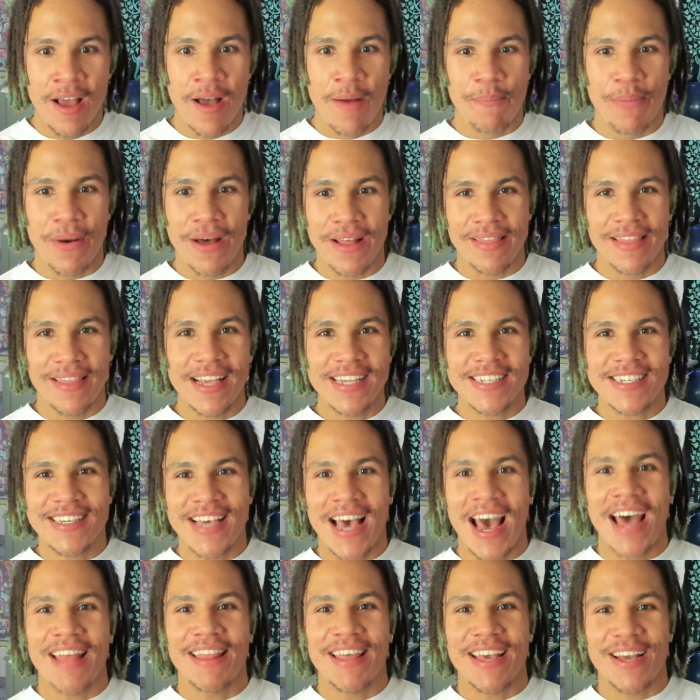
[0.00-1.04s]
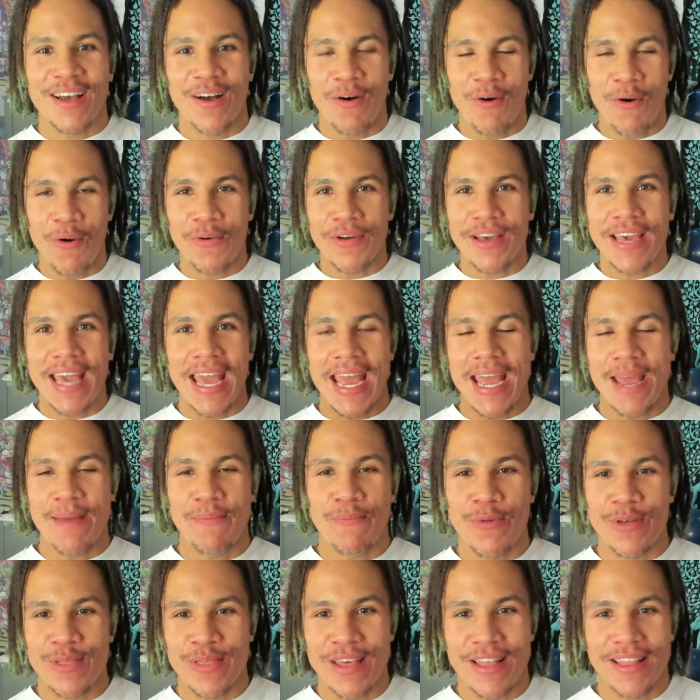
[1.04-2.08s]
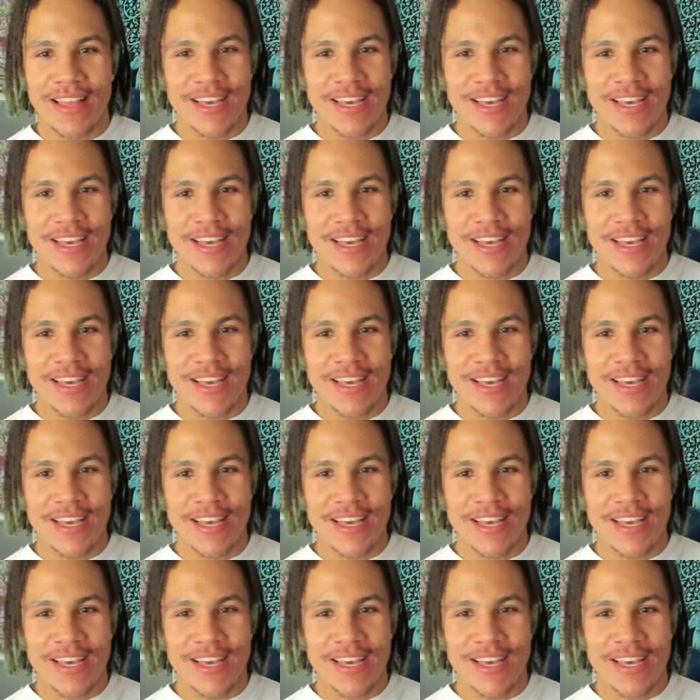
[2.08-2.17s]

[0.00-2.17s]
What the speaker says: But this had like a whole game with it.